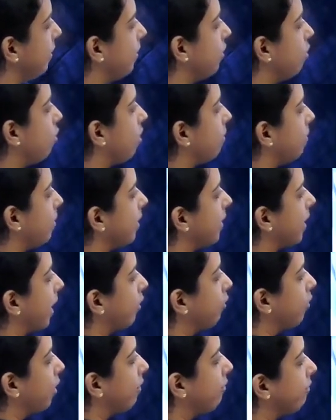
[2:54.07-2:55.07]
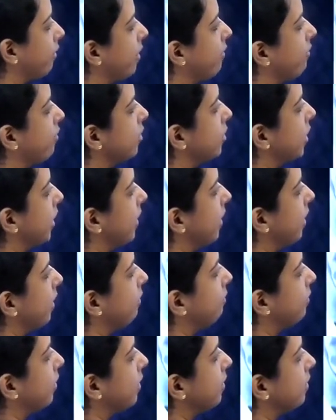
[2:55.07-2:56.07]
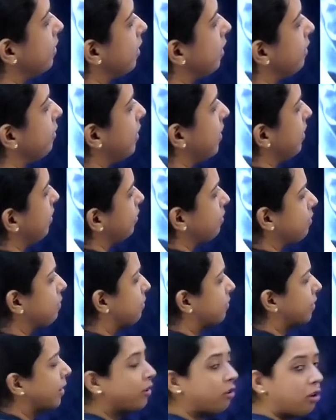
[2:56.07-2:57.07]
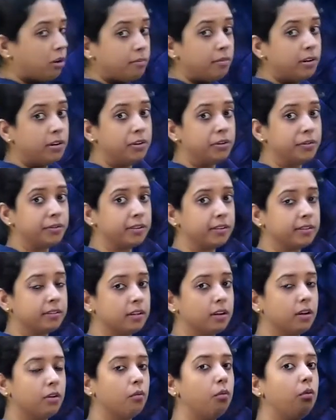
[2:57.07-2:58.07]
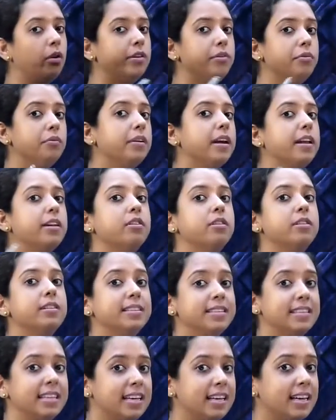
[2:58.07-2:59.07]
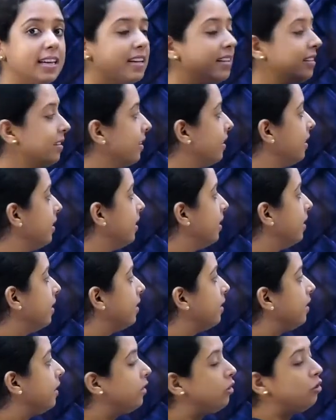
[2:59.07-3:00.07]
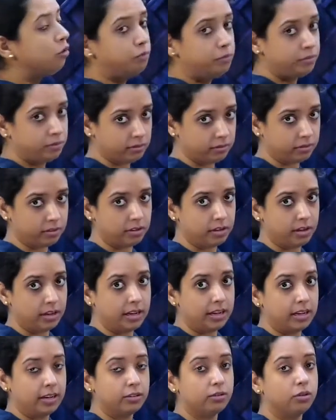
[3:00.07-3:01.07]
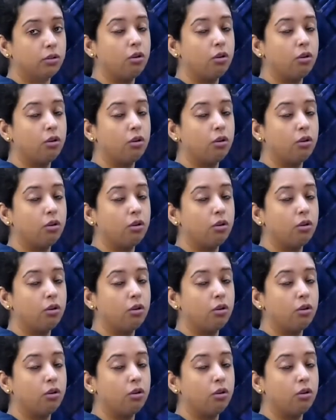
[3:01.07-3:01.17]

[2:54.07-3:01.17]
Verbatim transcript: normal cannula, one vagina, one cervix, one normal uterus. What you cannot see is the tubes. So,